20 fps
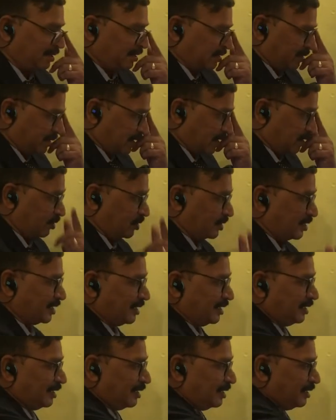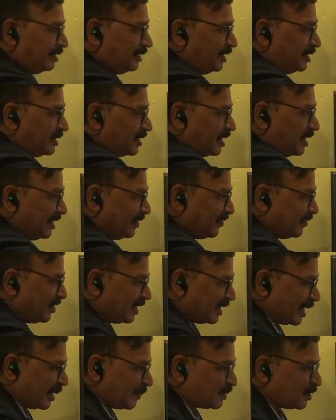Now you see, these are different
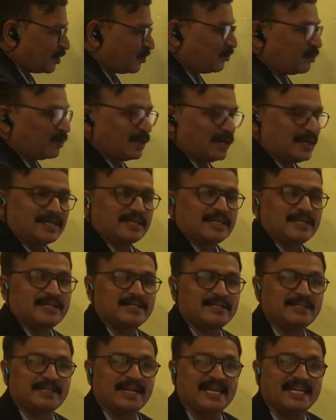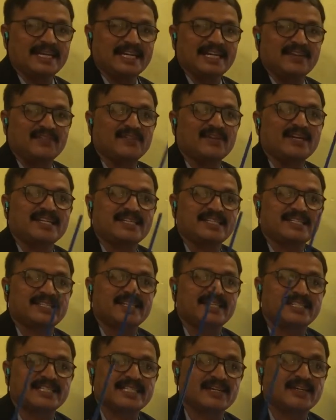types of follicles at different
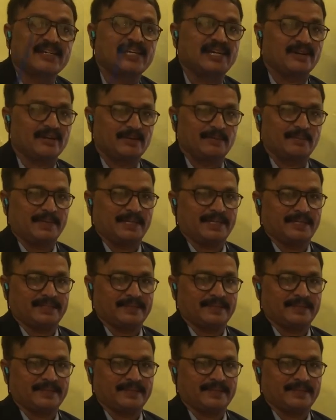stages of development.